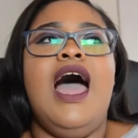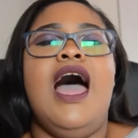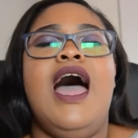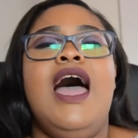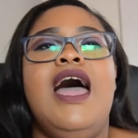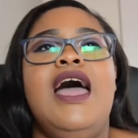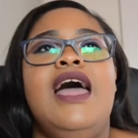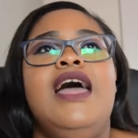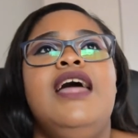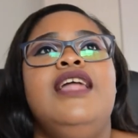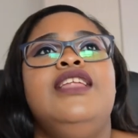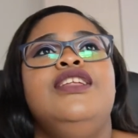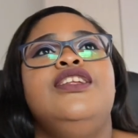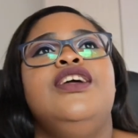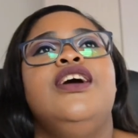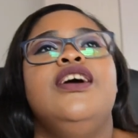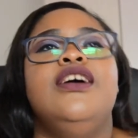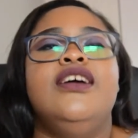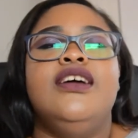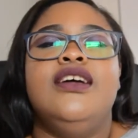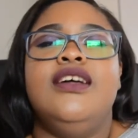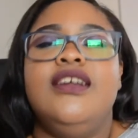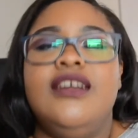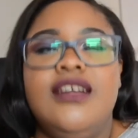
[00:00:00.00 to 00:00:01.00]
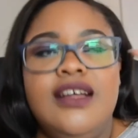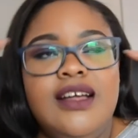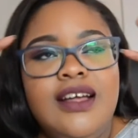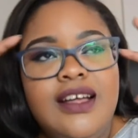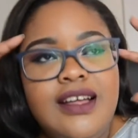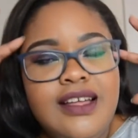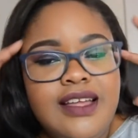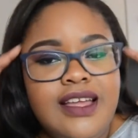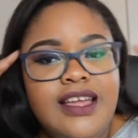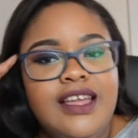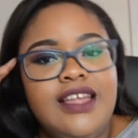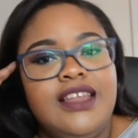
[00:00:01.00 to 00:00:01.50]
And
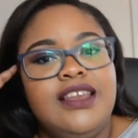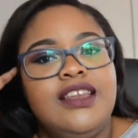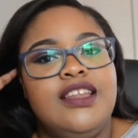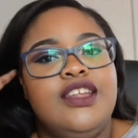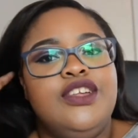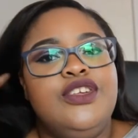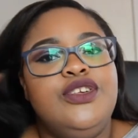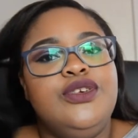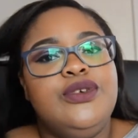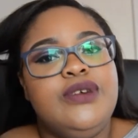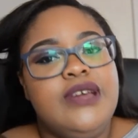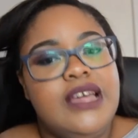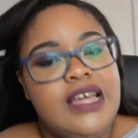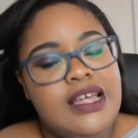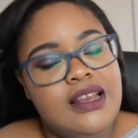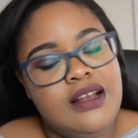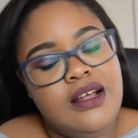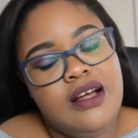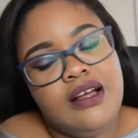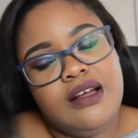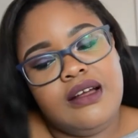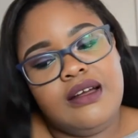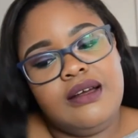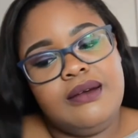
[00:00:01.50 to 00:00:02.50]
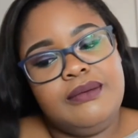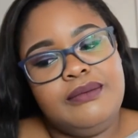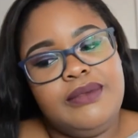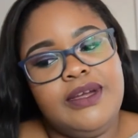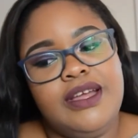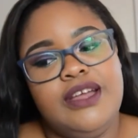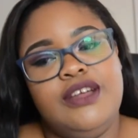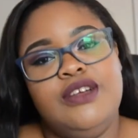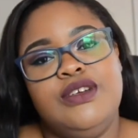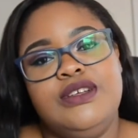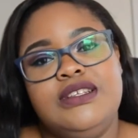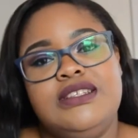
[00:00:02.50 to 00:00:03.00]
again, you cannot
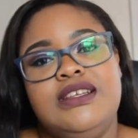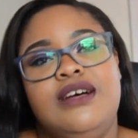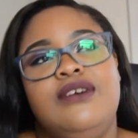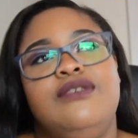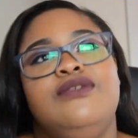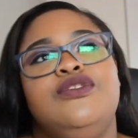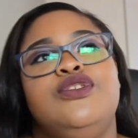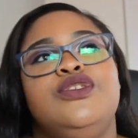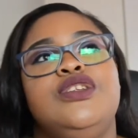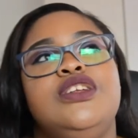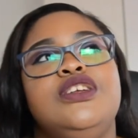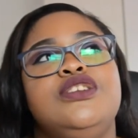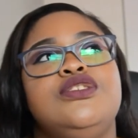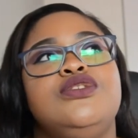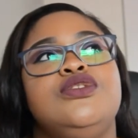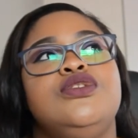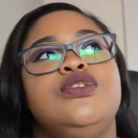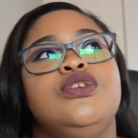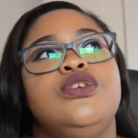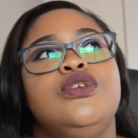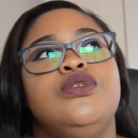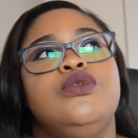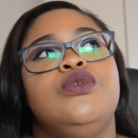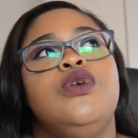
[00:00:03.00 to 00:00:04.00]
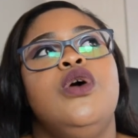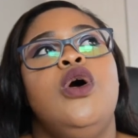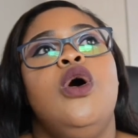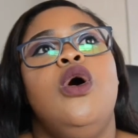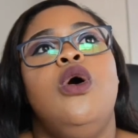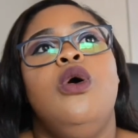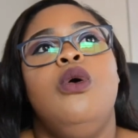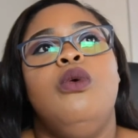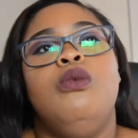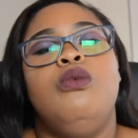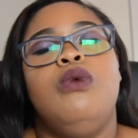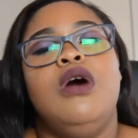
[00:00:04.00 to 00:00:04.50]
compare yourself. You need to know
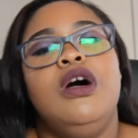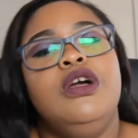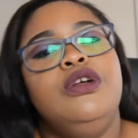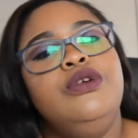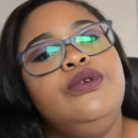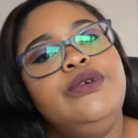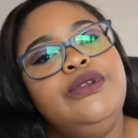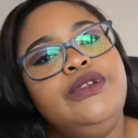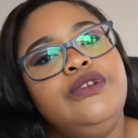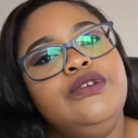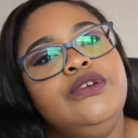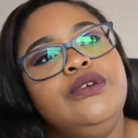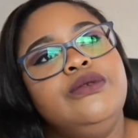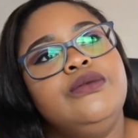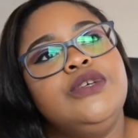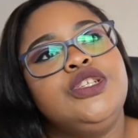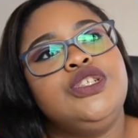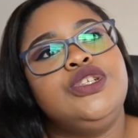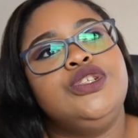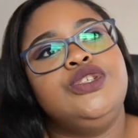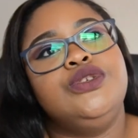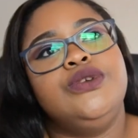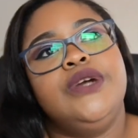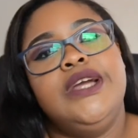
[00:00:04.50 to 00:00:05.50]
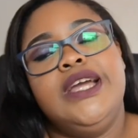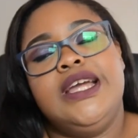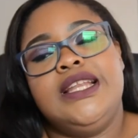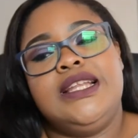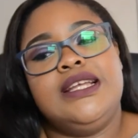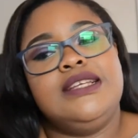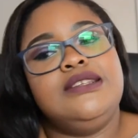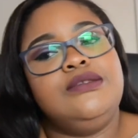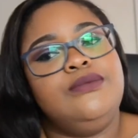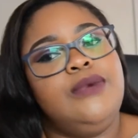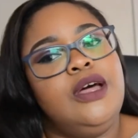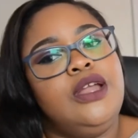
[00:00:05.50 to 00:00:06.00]
why you're doing what you're doing. It
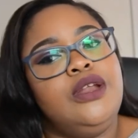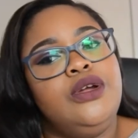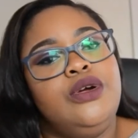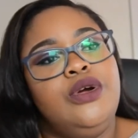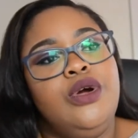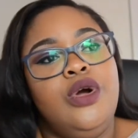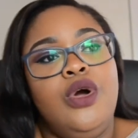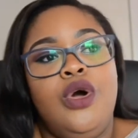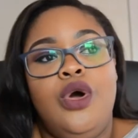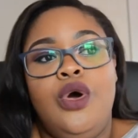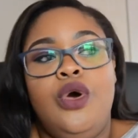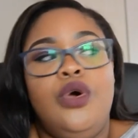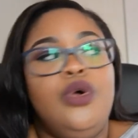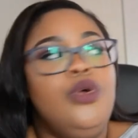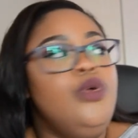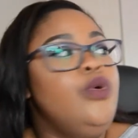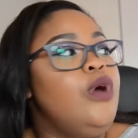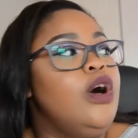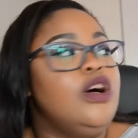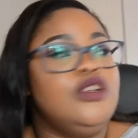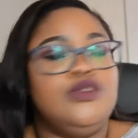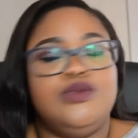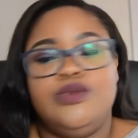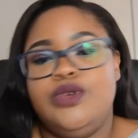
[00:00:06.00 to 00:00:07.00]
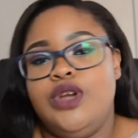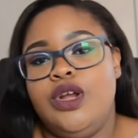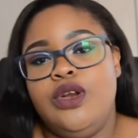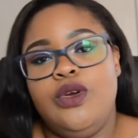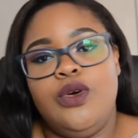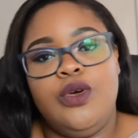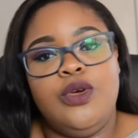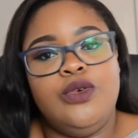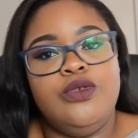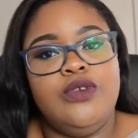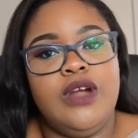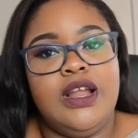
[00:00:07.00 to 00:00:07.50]
doesn't matter who else. We're not
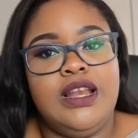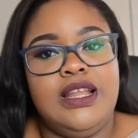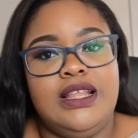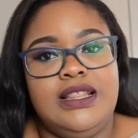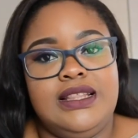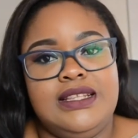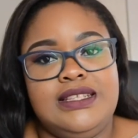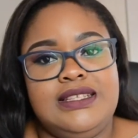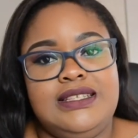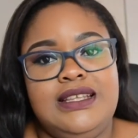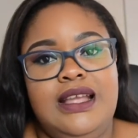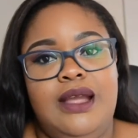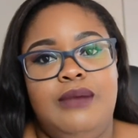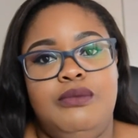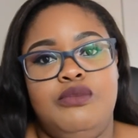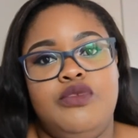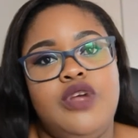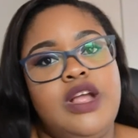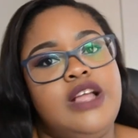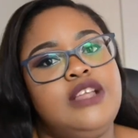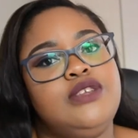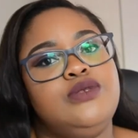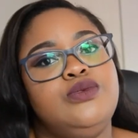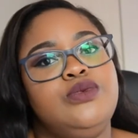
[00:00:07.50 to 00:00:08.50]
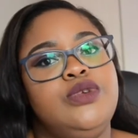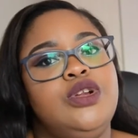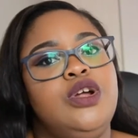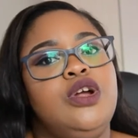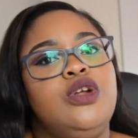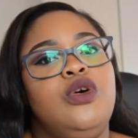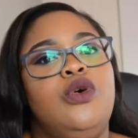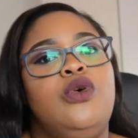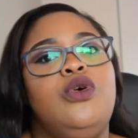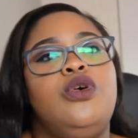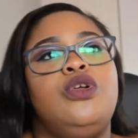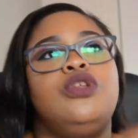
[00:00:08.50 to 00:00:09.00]
all running the same race. We're
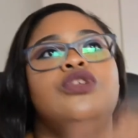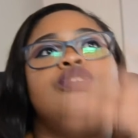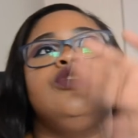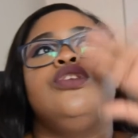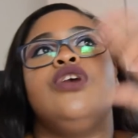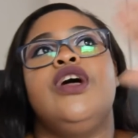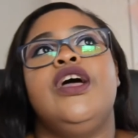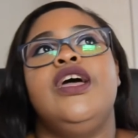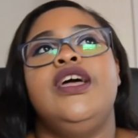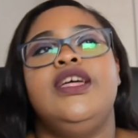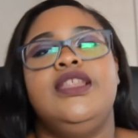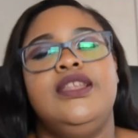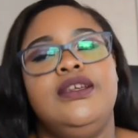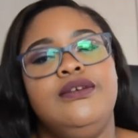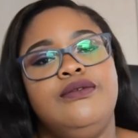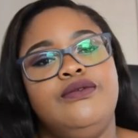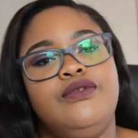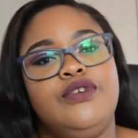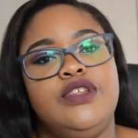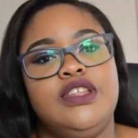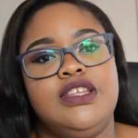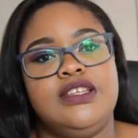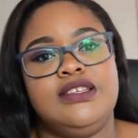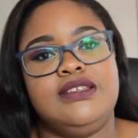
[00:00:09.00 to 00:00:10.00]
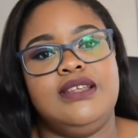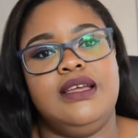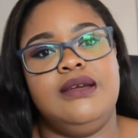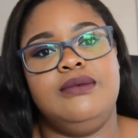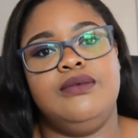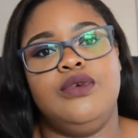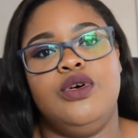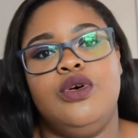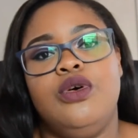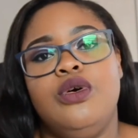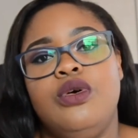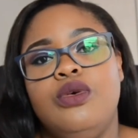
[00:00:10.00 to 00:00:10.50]
not all heading for the
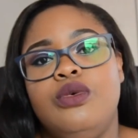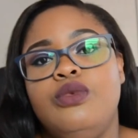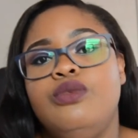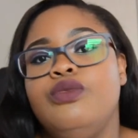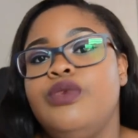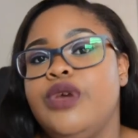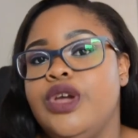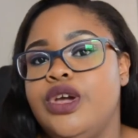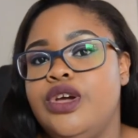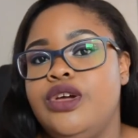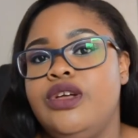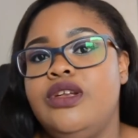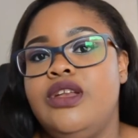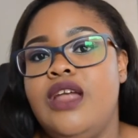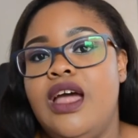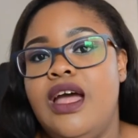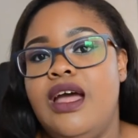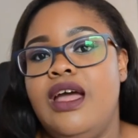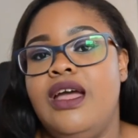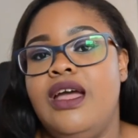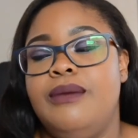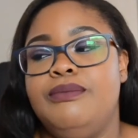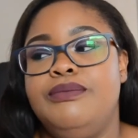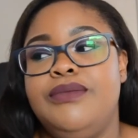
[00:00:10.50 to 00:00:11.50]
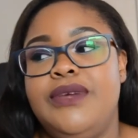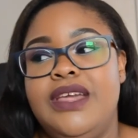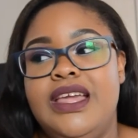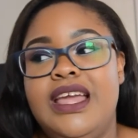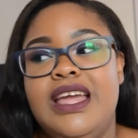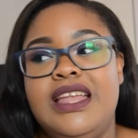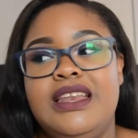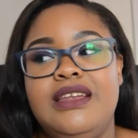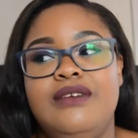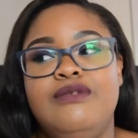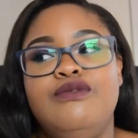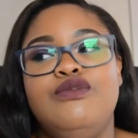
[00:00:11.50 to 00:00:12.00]
same goal. We could be
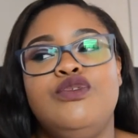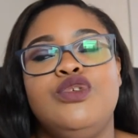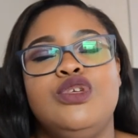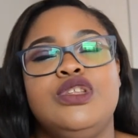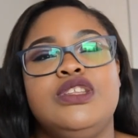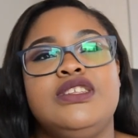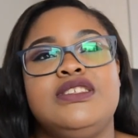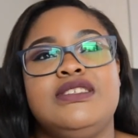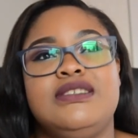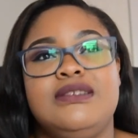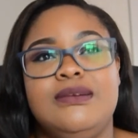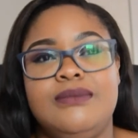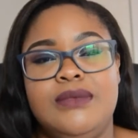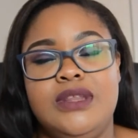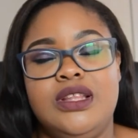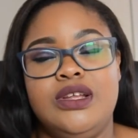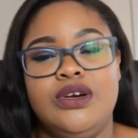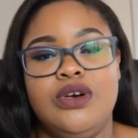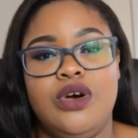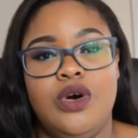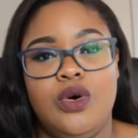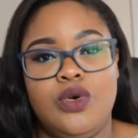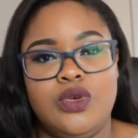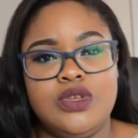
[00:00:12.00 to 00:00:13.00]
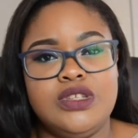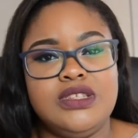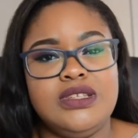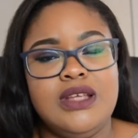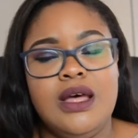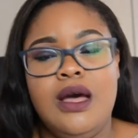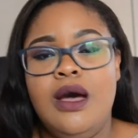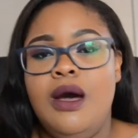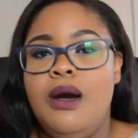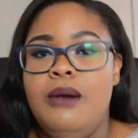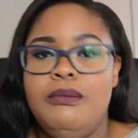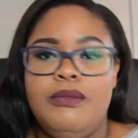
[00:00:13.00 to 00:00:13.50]
heading for similar goals,
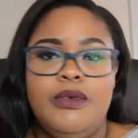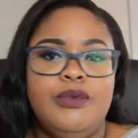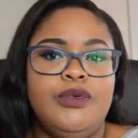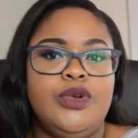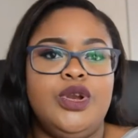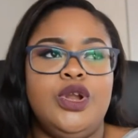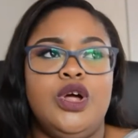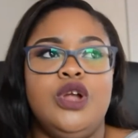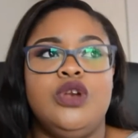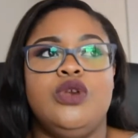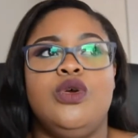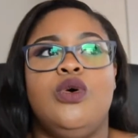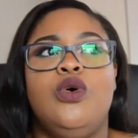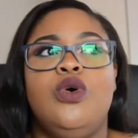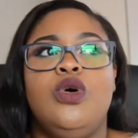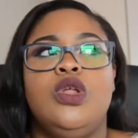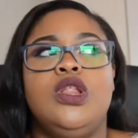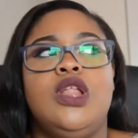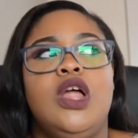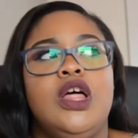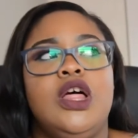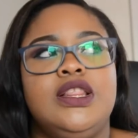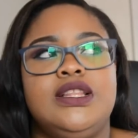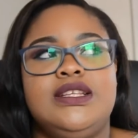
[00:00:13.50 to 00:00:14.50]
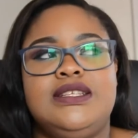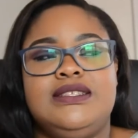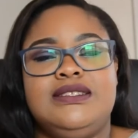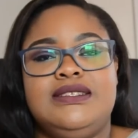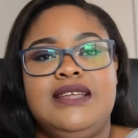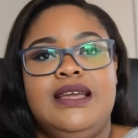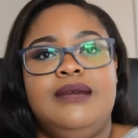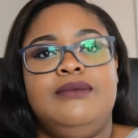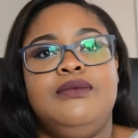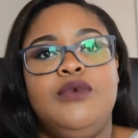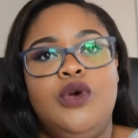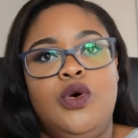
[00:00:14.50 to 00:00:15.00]
but we're not all the
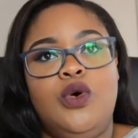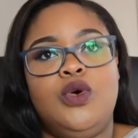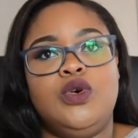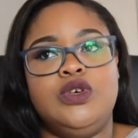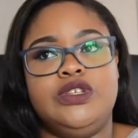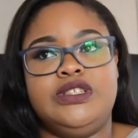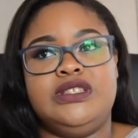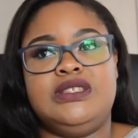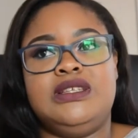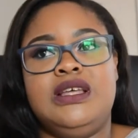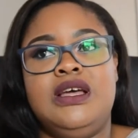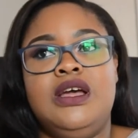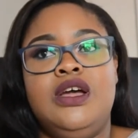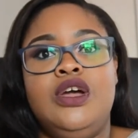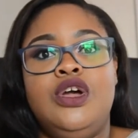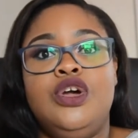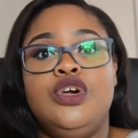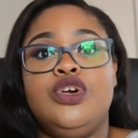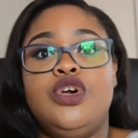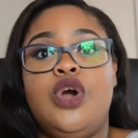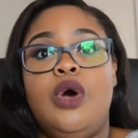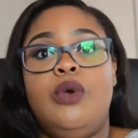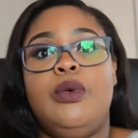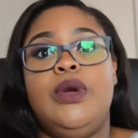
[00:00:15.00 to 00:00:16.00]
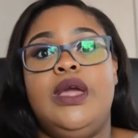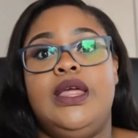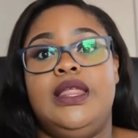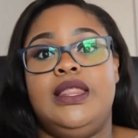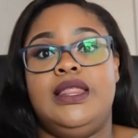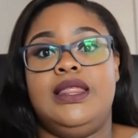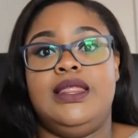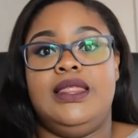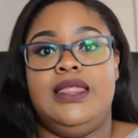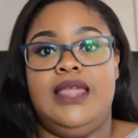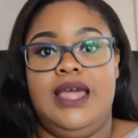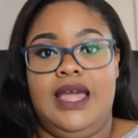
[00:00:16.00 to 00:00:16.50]
same course
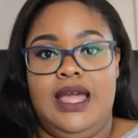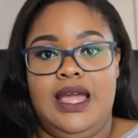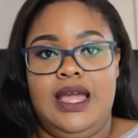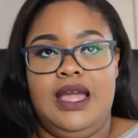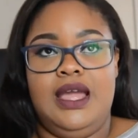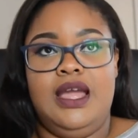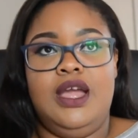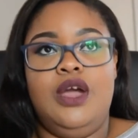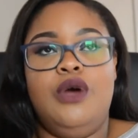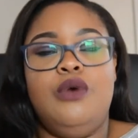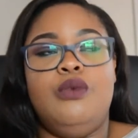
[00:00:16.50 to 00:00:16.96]
going there.